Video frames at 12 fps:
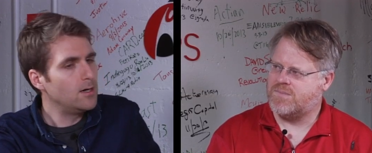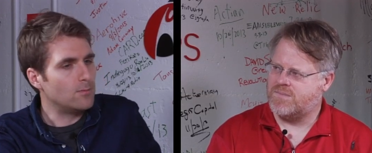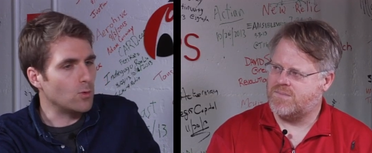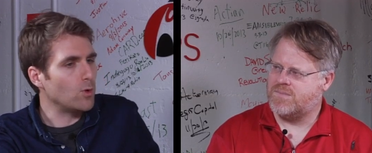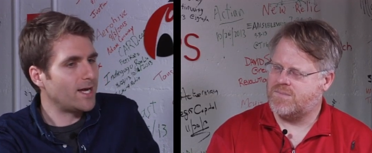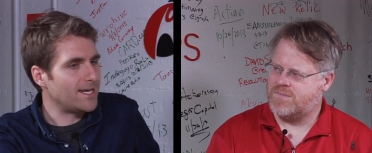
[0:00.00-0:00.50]

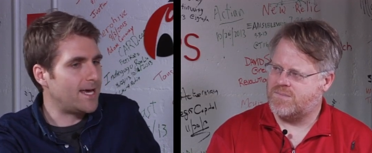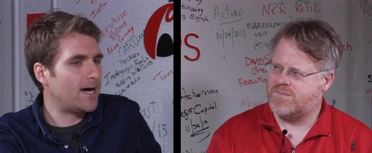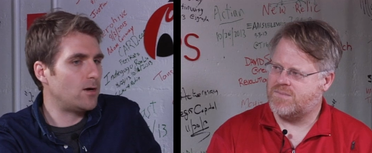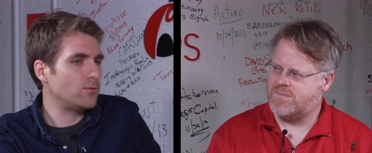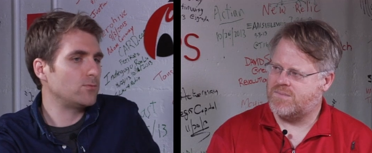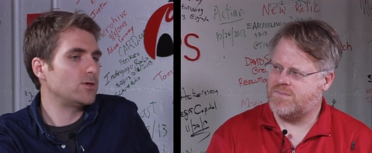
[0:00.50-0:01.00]
Speaker 1: But right
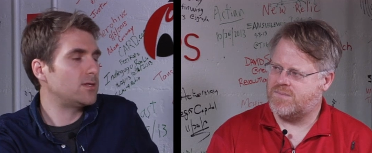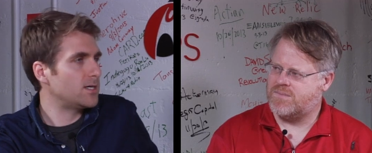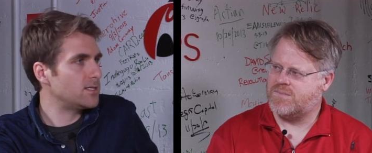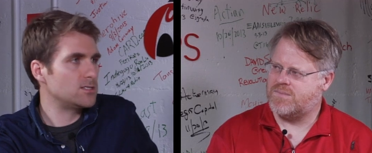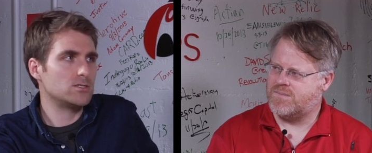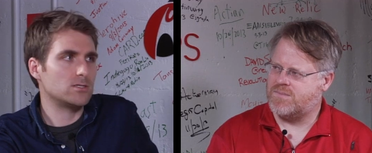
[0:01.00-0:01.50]
now, we
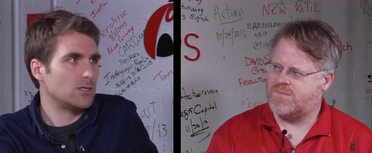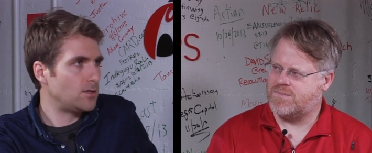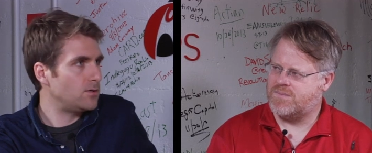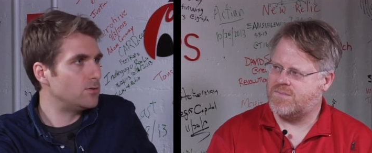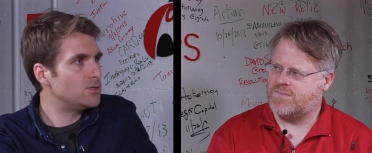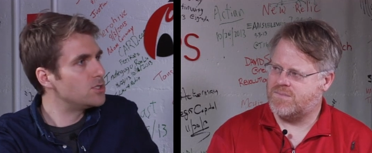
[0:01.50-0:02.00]
think it's just a
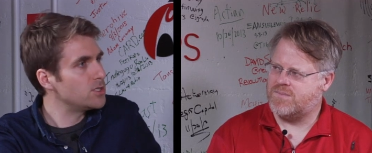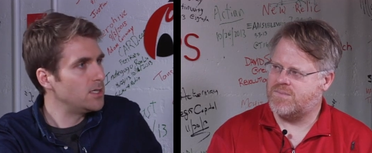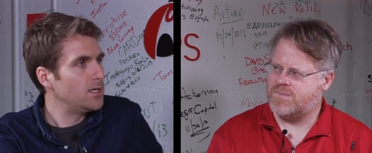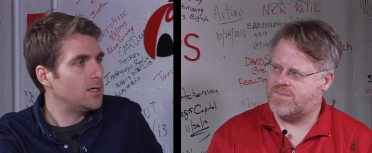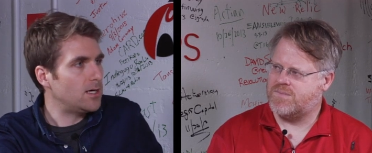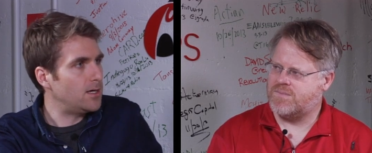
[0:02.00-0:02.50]
huge
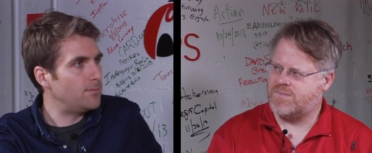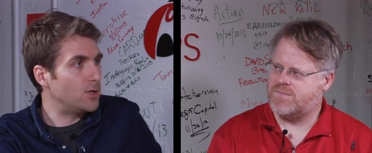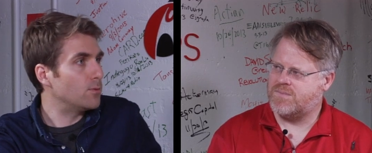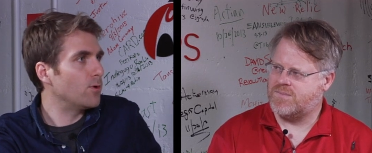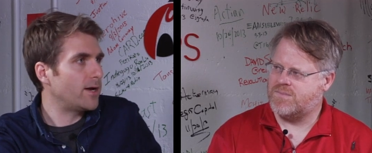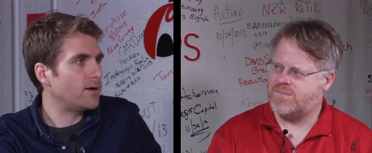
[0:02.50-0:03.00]
um,
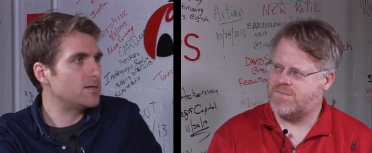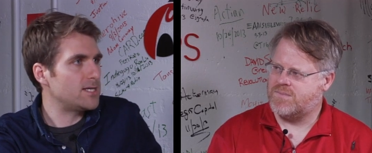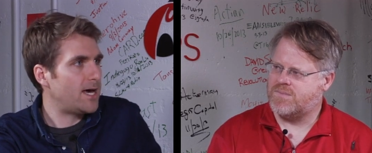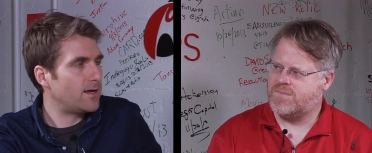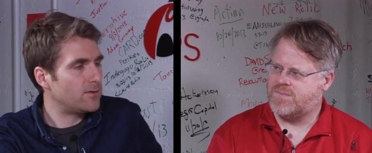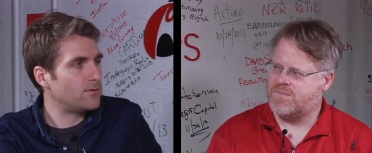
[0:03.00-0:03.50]
no-brainer
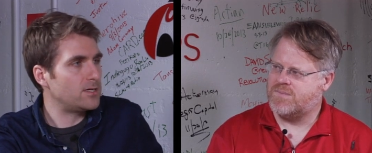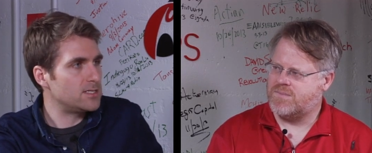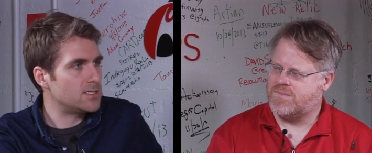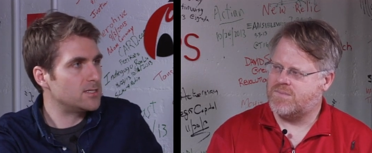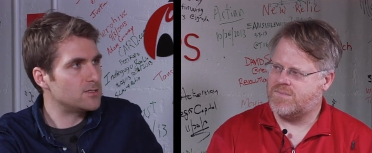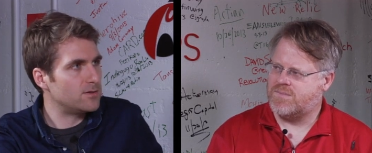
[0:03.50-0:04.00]
to add a three D
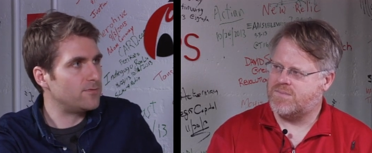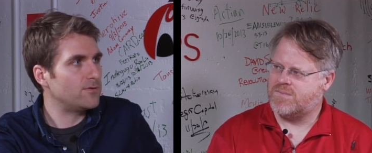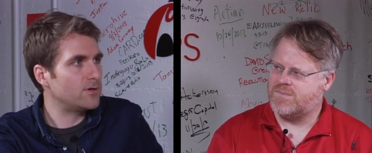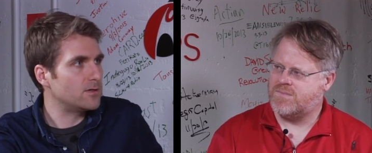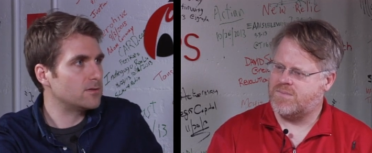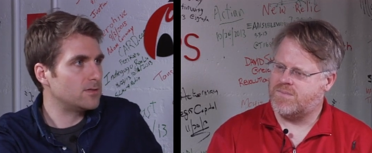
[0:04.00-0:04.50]
sensor
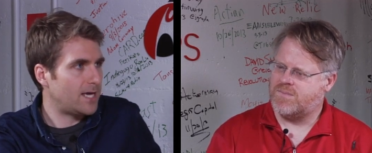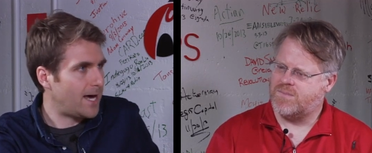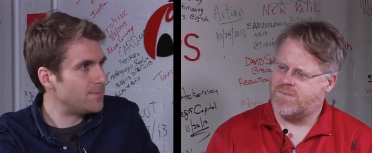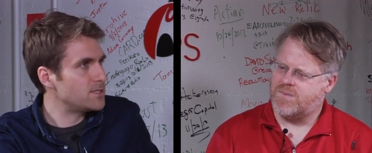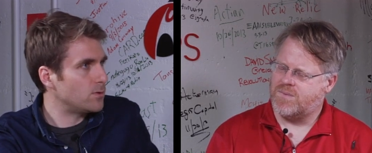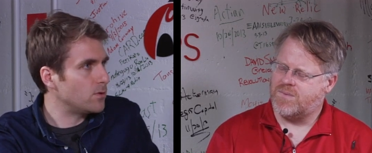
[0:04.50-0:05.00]
for the
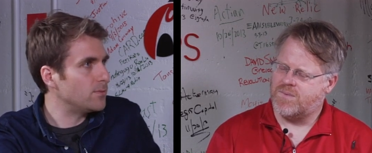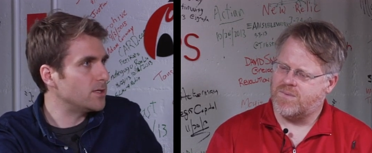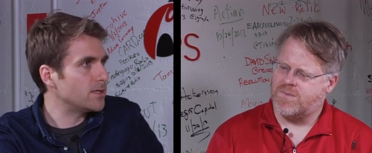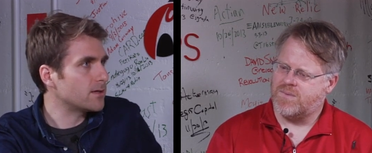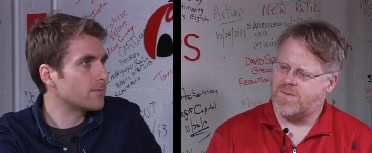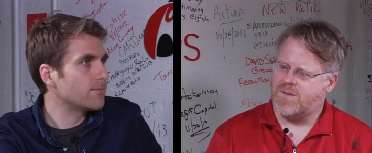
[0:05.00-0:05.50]
apps that we're
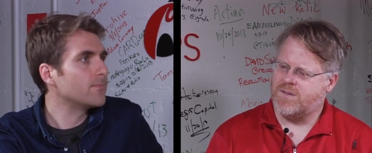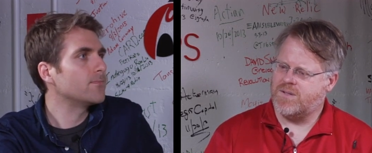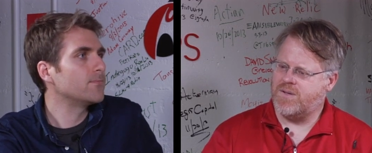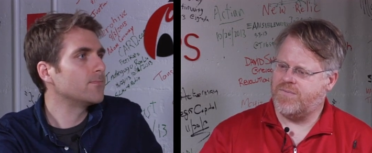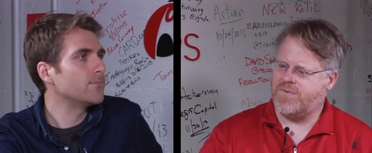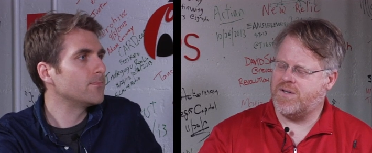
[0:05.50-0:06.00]
building.
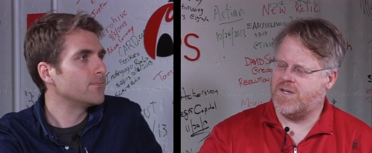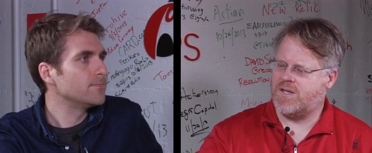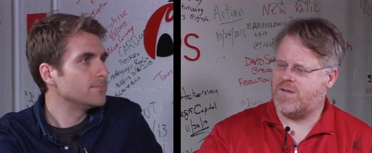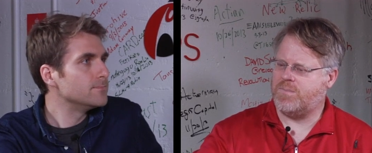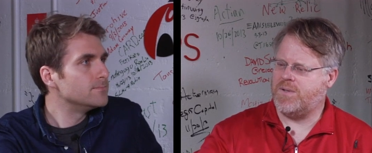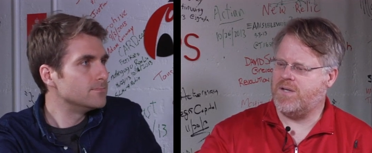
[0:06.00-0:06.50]
Speaker 2: For a
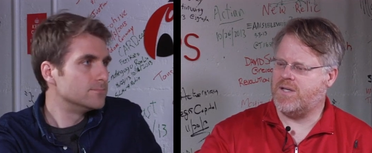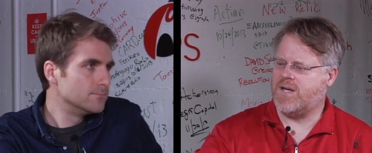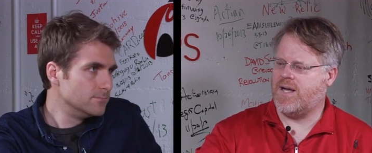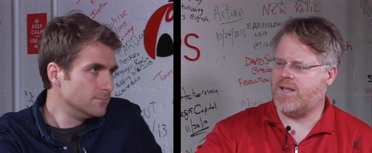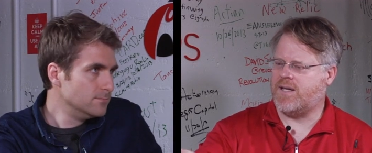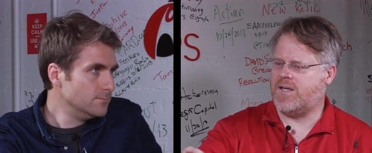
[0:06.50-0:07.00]
computer
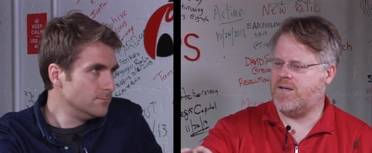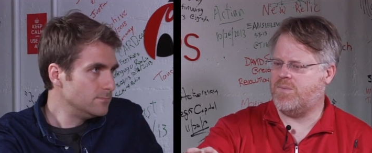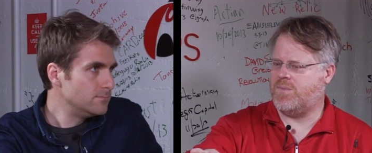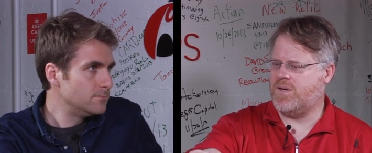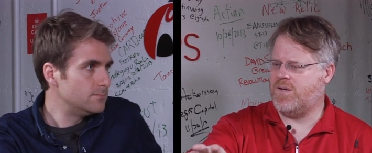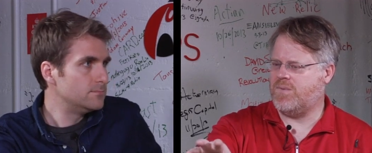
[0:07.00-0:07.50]
guy like you,
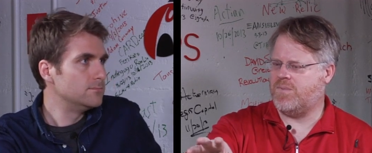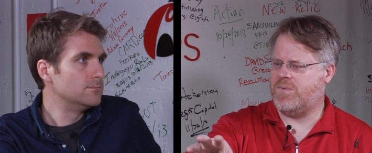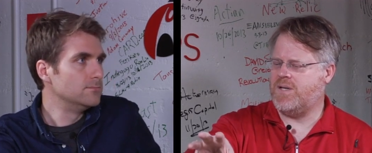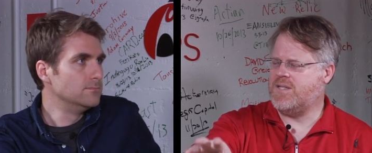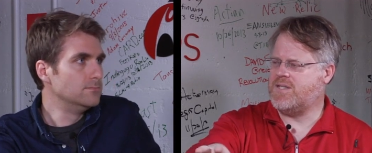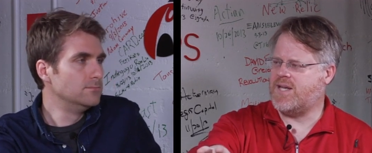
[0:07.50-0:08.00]
what,
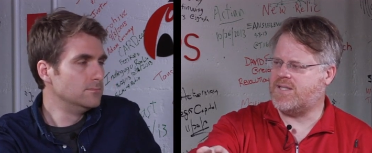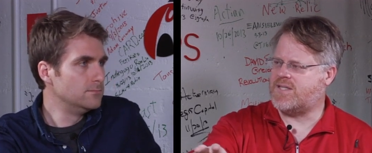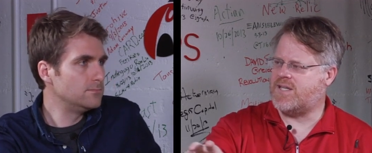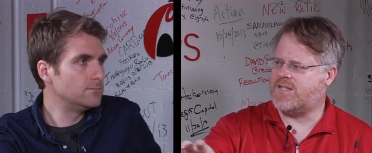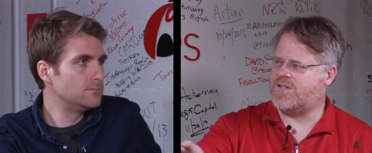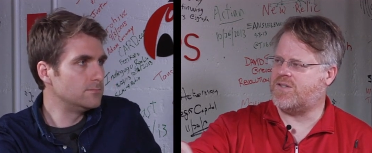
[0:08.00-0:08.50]
what does that
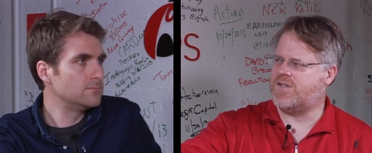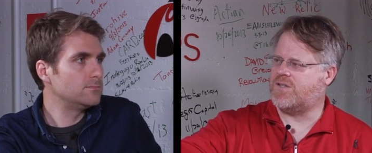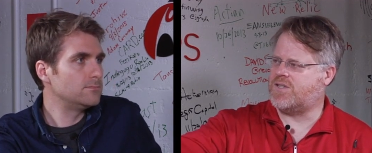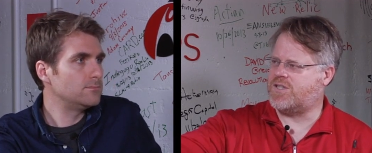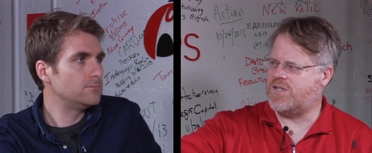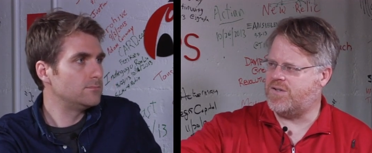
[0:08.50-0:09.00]
sensor
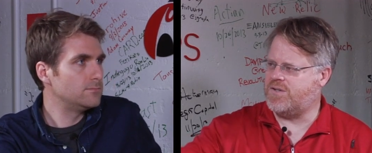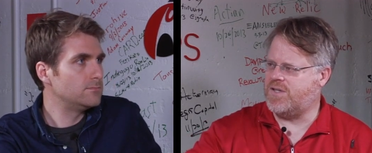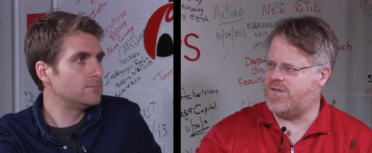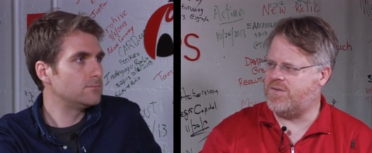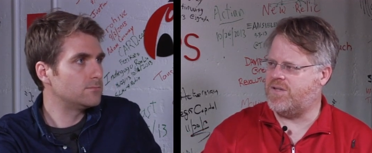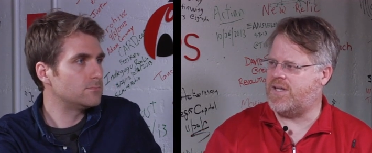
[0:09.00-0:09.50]
show
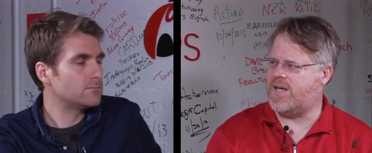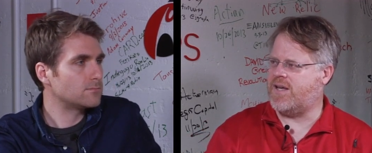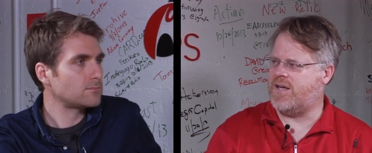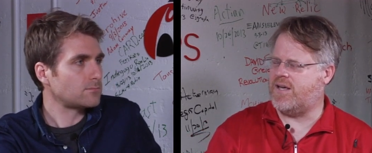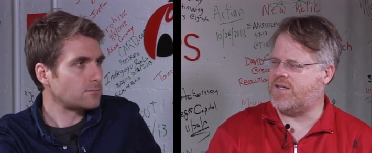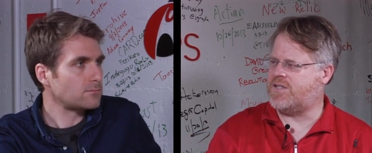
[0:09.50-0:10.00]
you
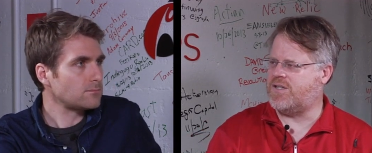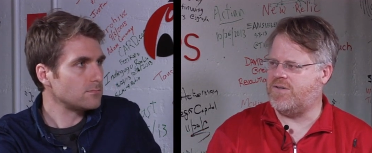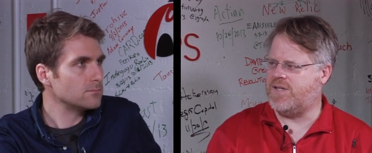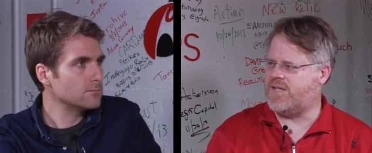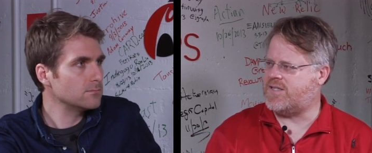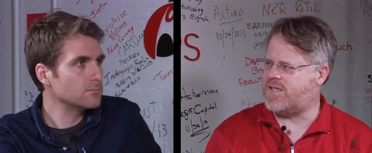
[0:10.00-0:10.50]
that a
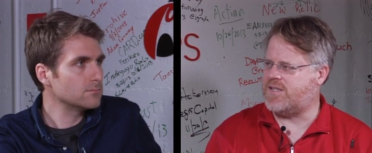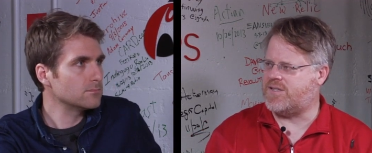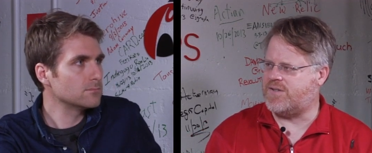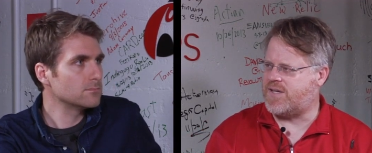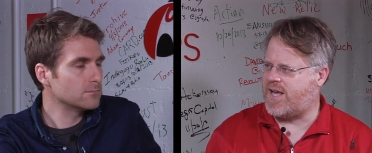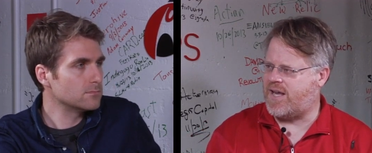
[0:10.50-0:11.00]
two D
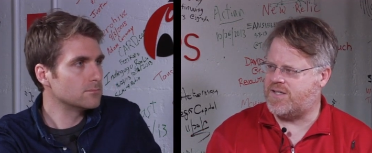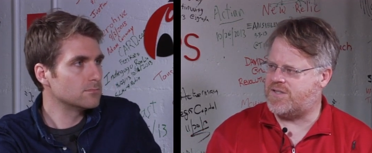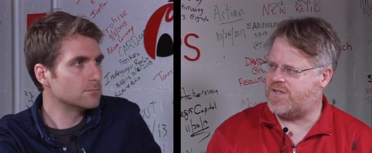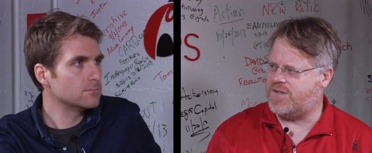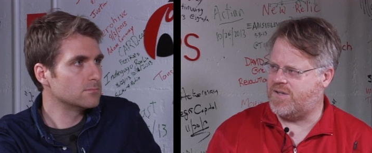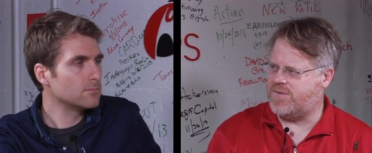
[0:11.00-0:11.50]
sensor can't
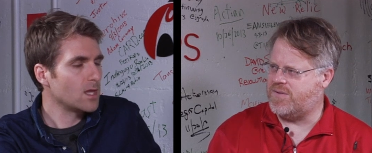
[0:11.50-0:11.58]
show you?